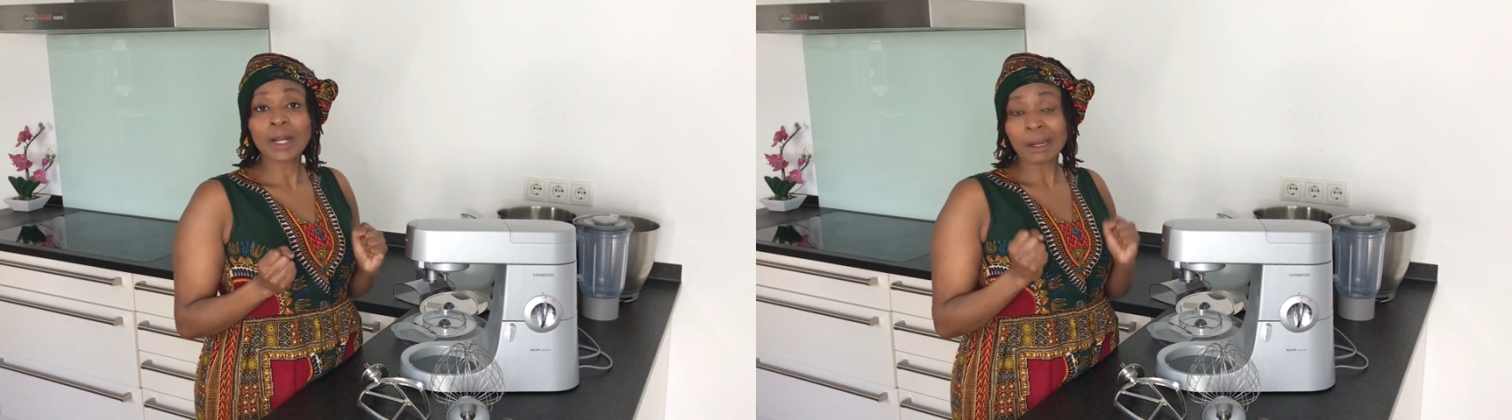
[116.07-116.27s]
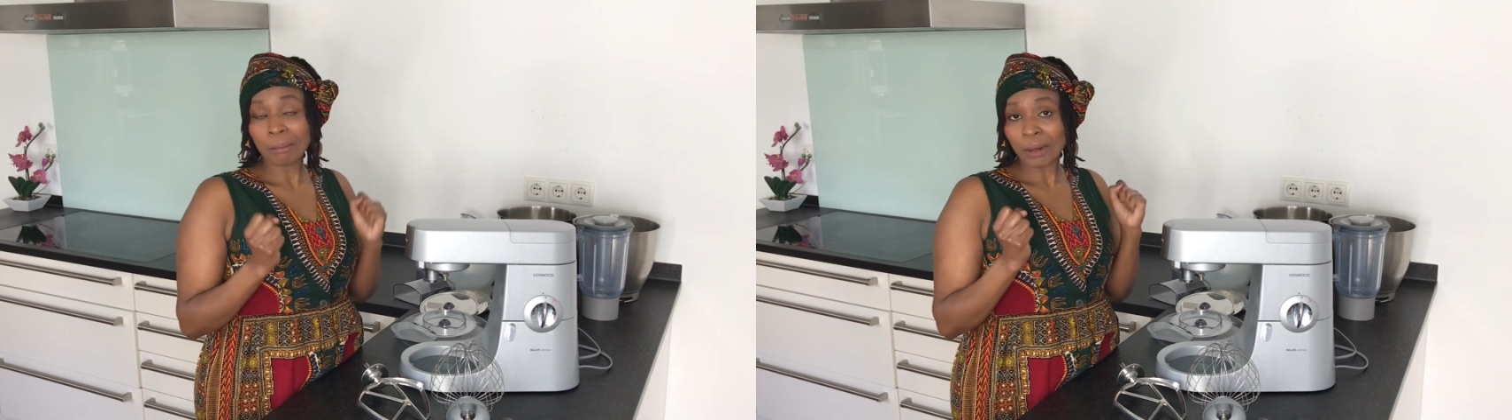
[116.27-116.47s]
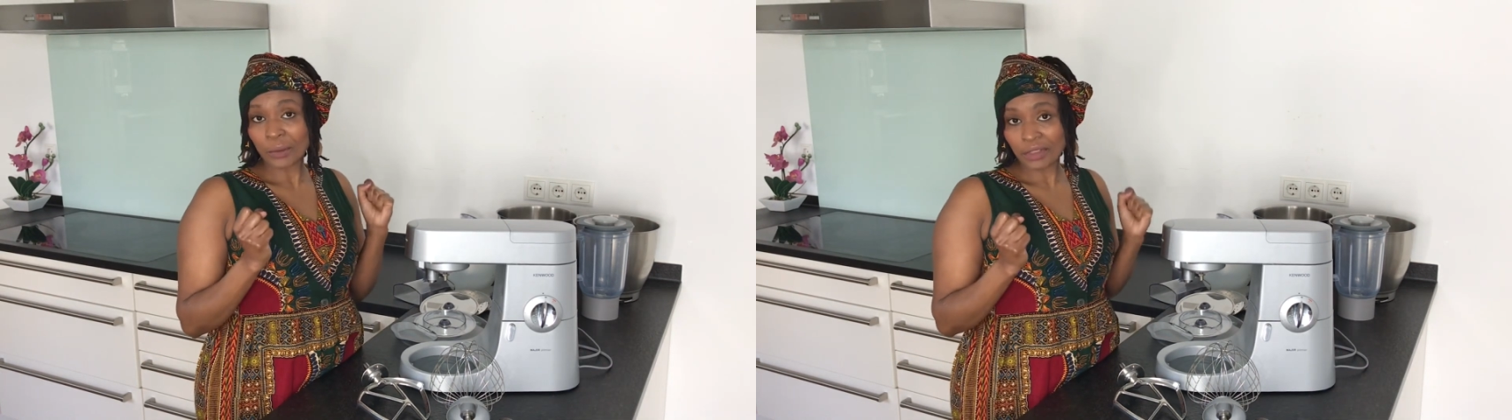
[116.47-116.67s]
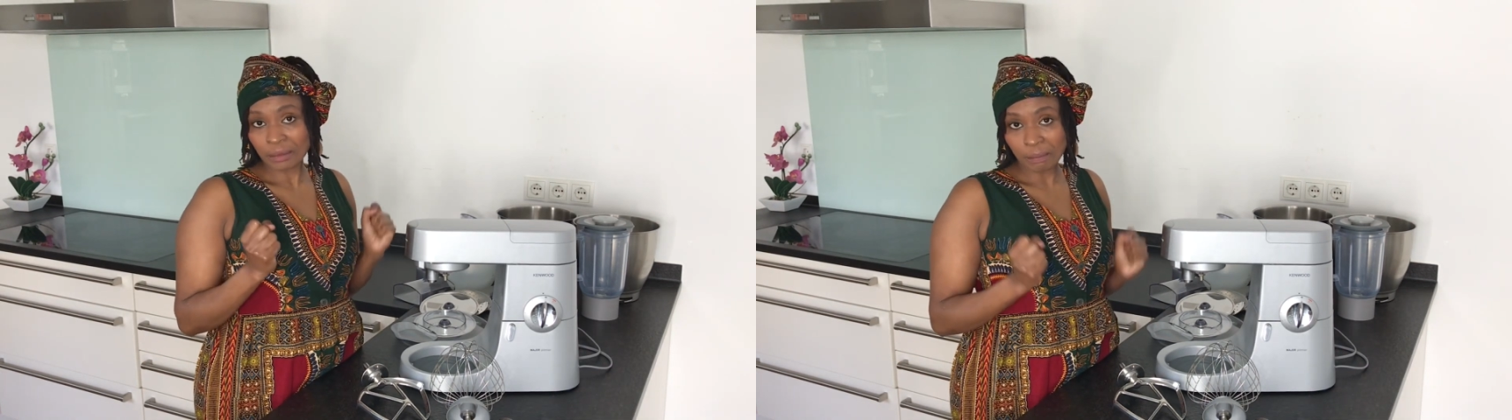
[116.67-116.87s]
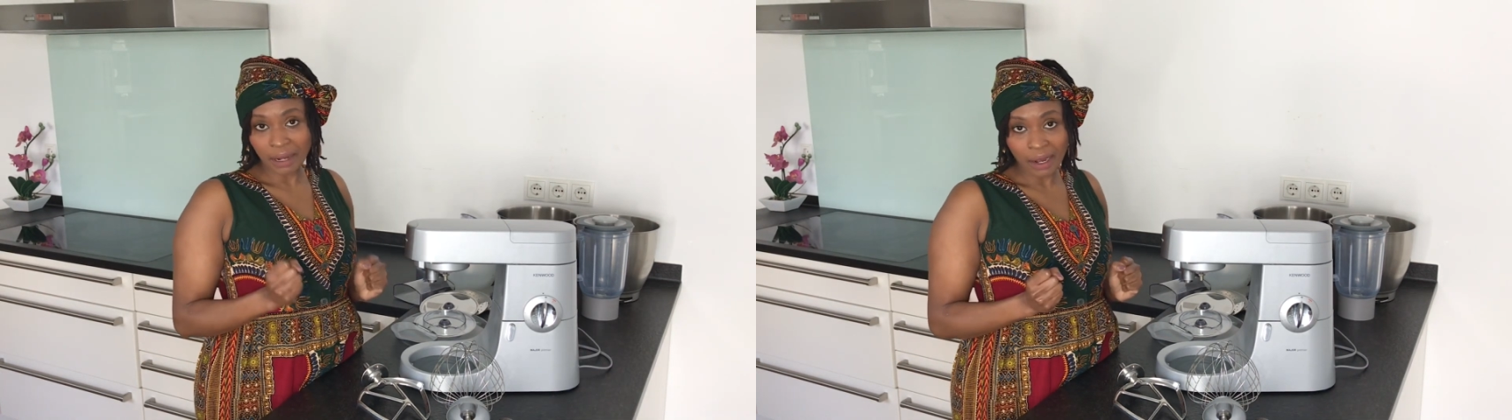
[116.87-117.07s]
about the
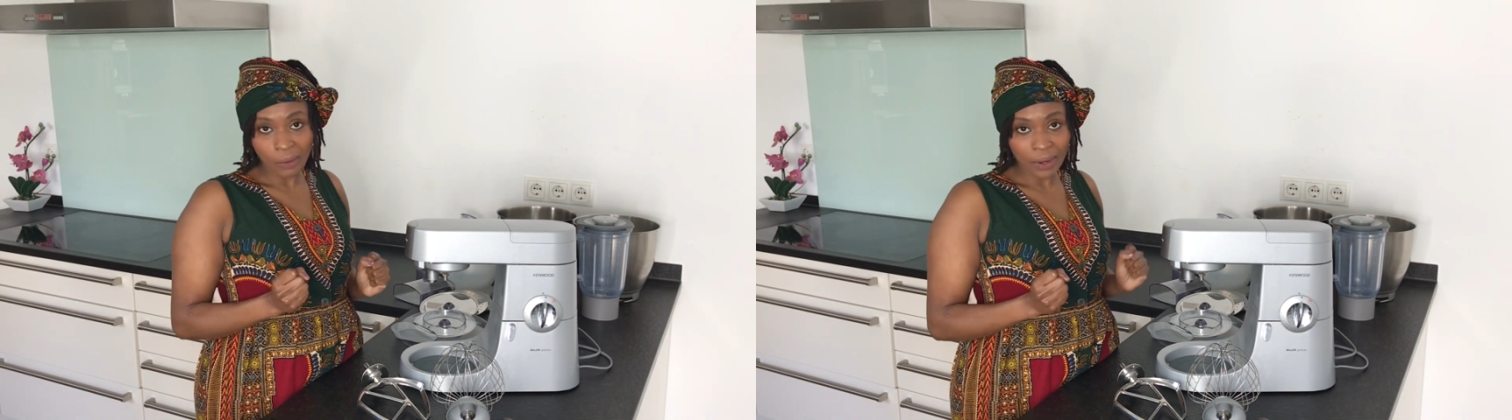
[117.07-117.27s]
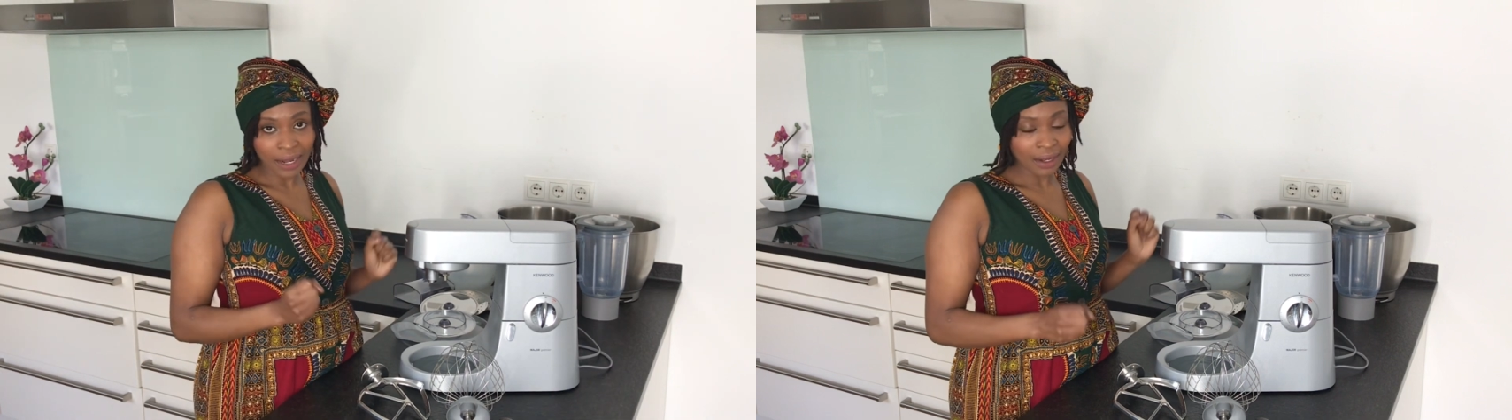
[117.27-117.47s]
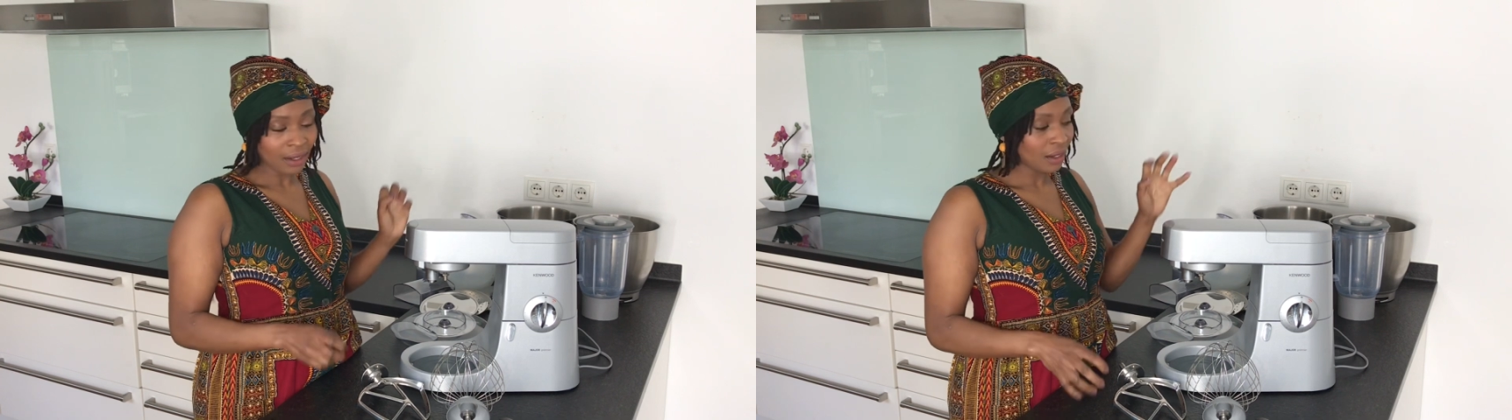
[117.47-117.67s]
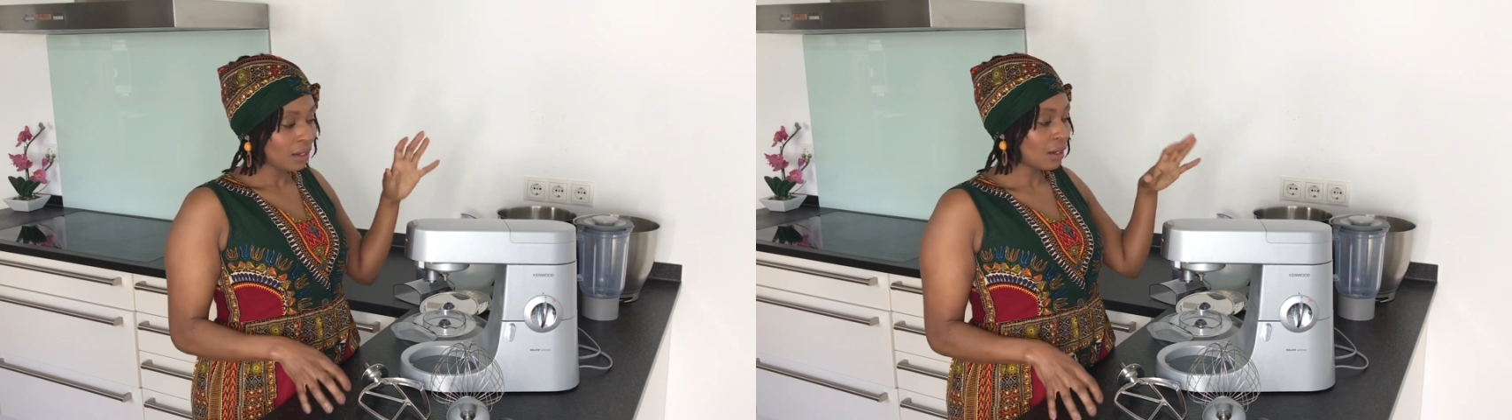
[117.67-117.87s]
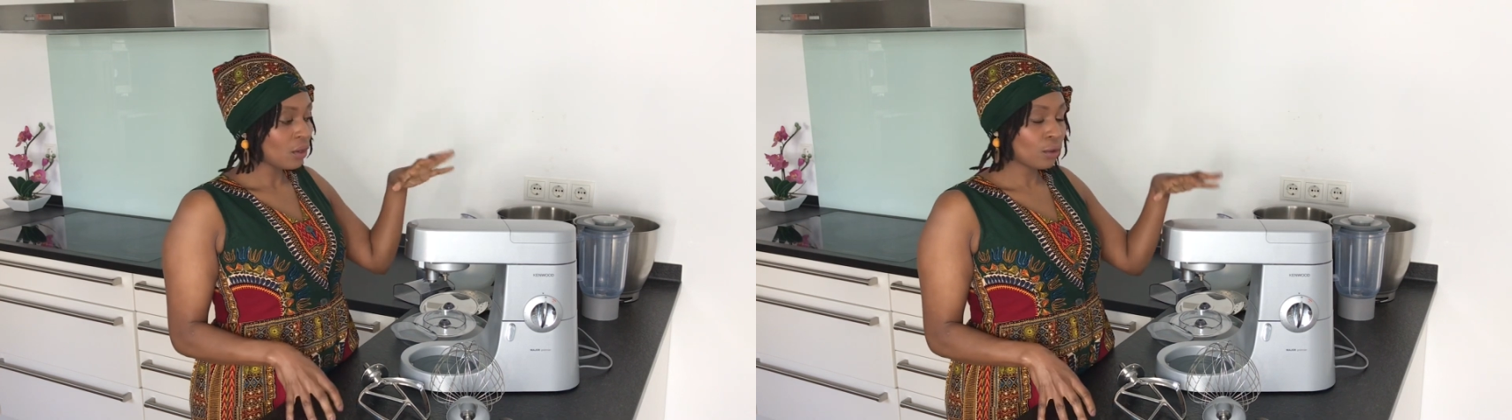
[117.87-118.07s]
power
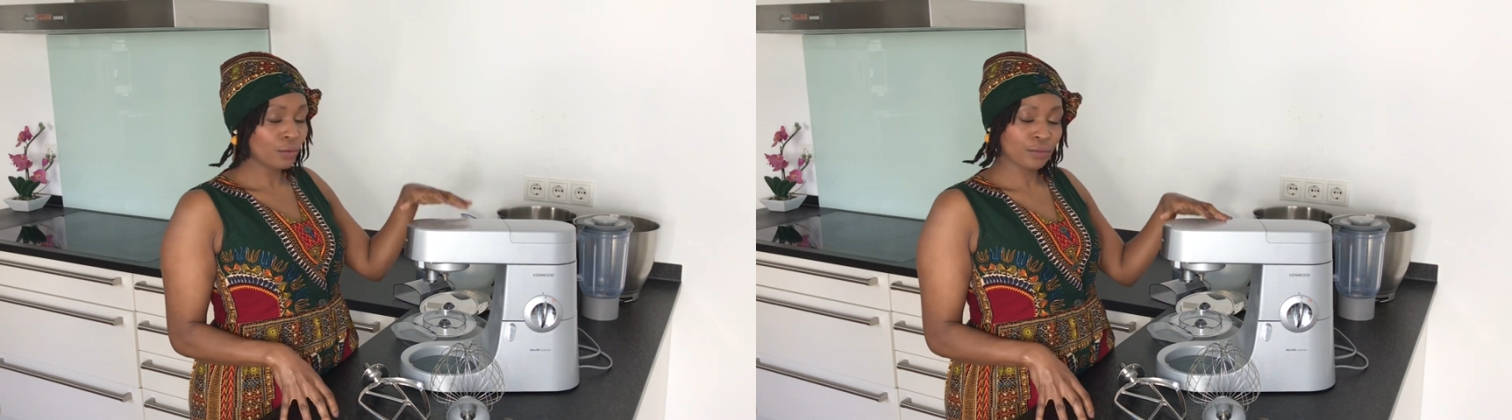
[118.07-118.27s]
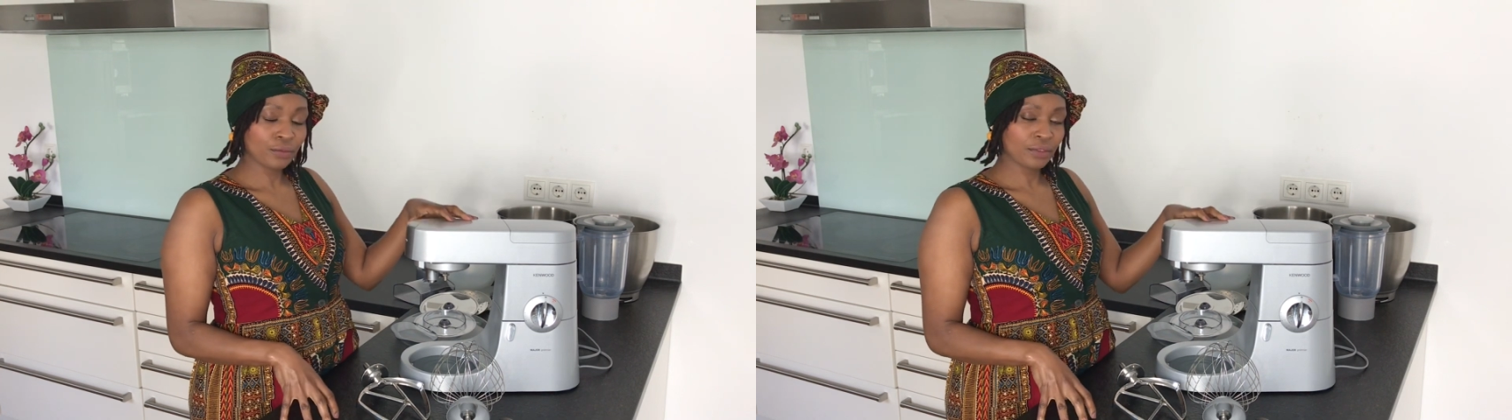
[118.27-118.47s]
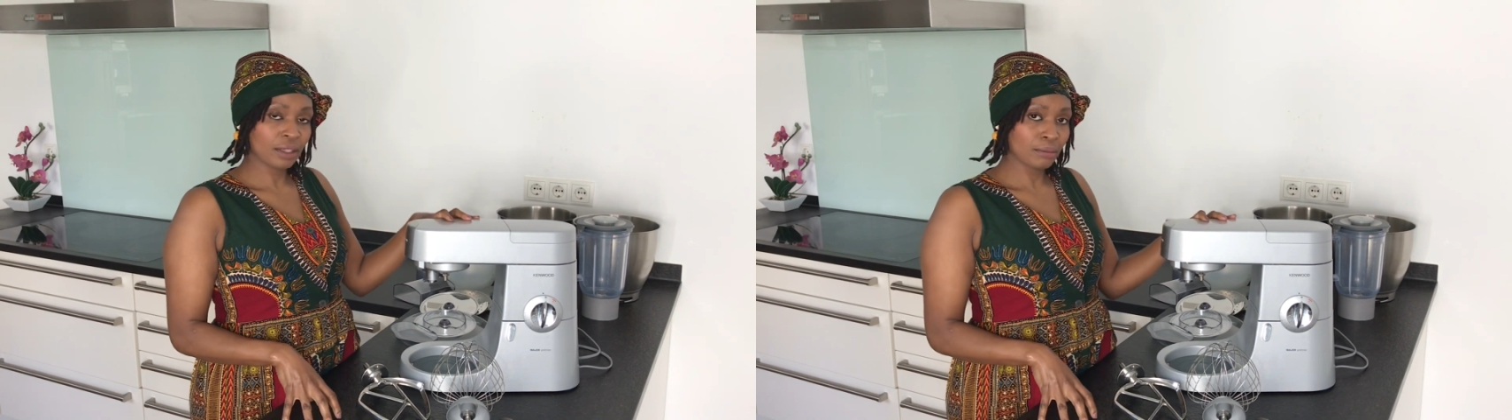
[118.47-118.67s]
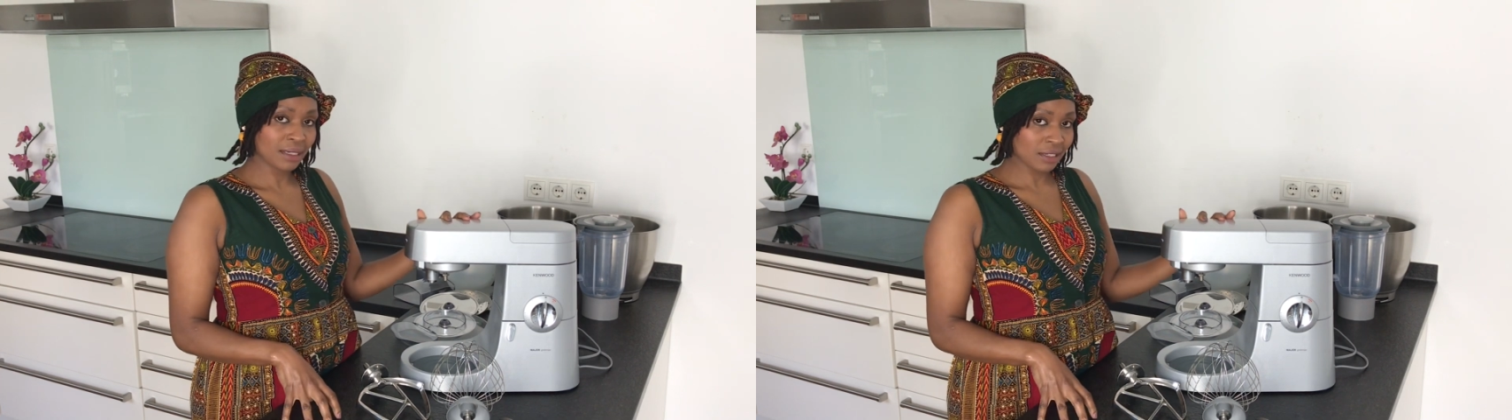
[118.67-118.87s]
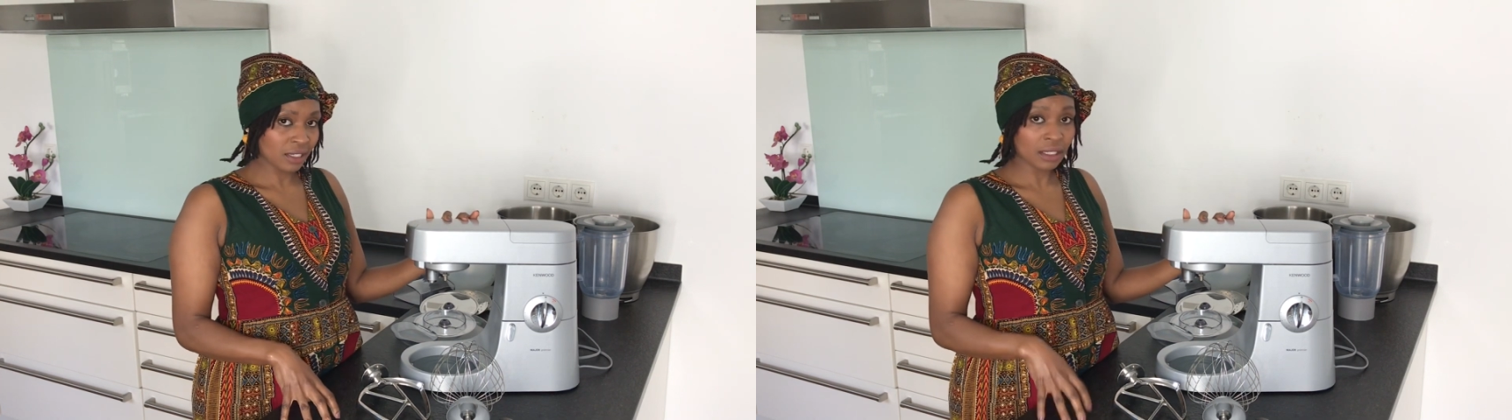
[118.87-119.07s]
of the
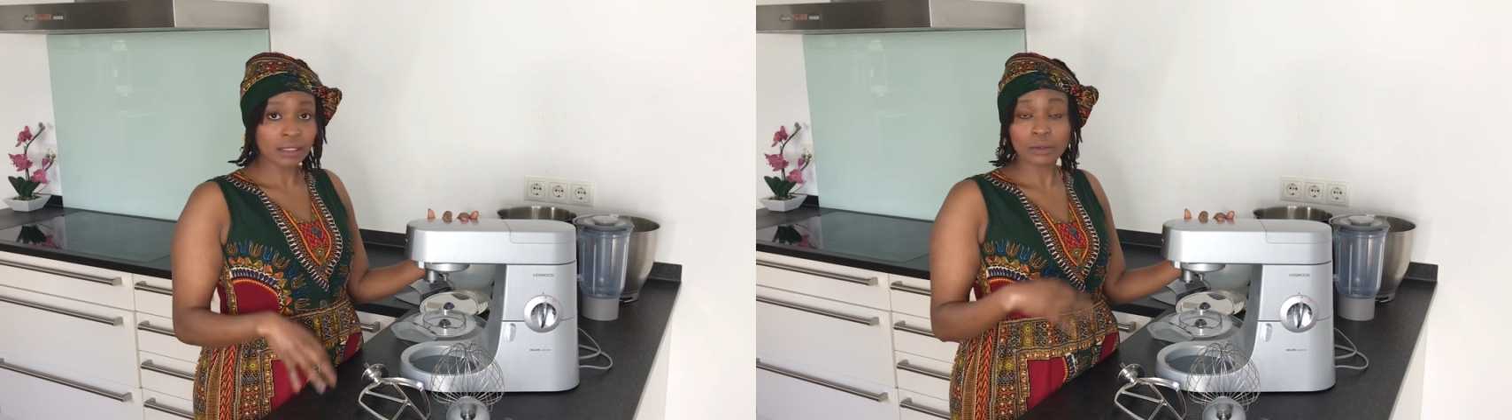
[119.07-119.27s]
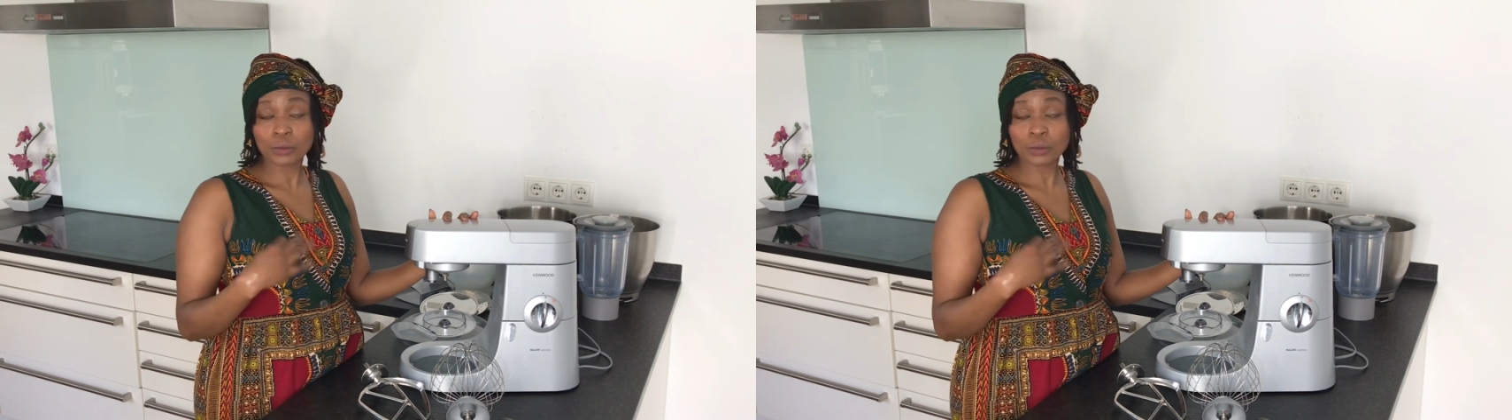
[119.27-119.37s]
machine,